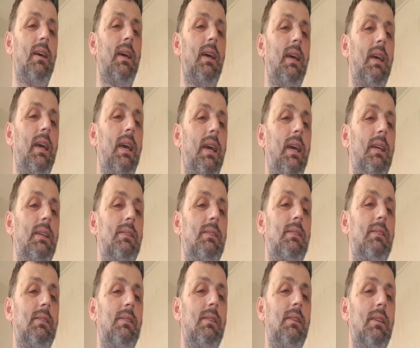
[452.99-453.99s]

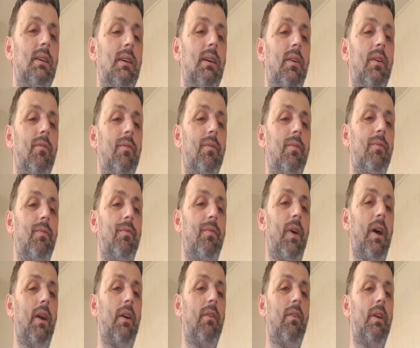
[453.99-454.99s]
is
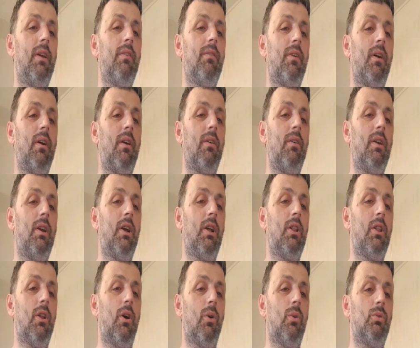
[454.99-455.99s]
very, very
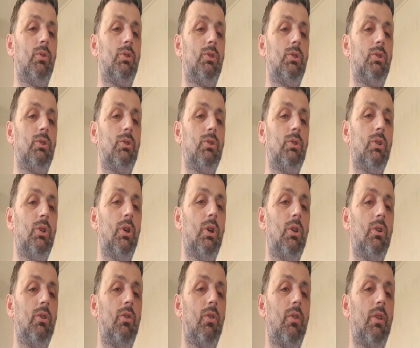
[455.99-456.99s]
close
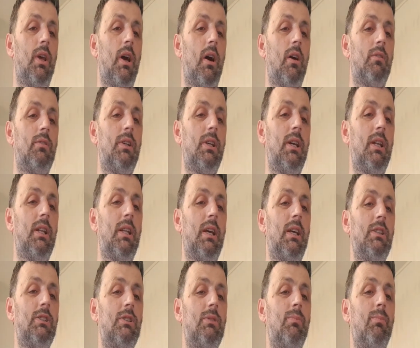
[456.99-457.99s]
to the
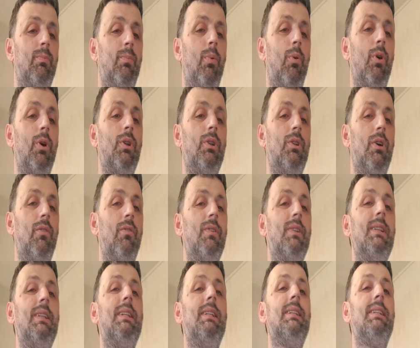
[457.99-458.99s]
articulation point of
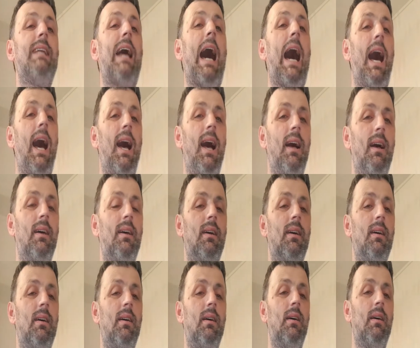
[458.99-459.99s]
Ta.
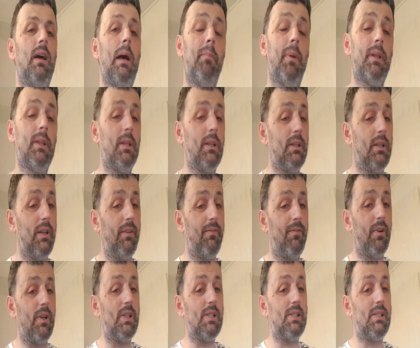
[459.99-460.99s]
But the
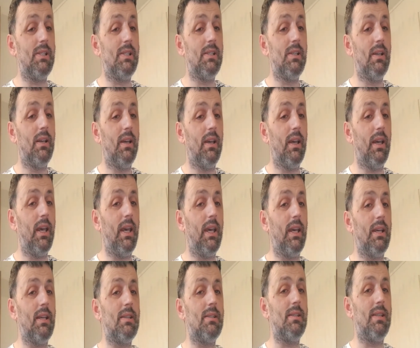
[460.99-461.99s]
difference
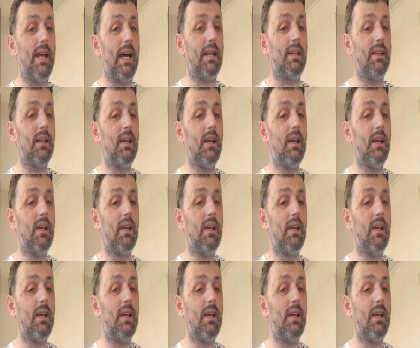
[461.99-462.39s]
is that